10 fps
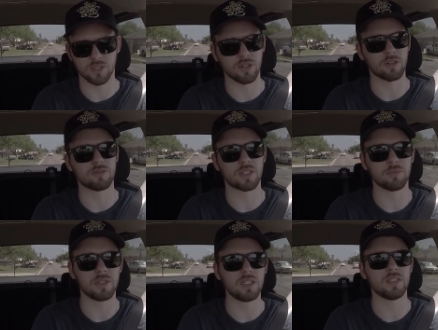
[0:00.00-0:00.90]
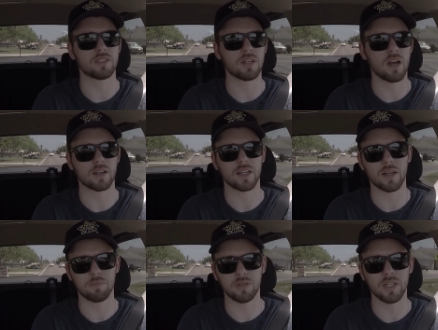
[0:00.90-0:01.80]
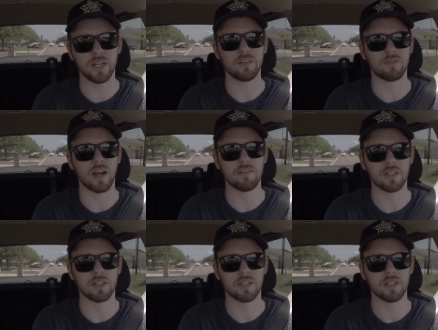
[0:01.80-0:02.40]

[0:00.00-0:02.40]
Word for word: the truck was completely stock and I put 85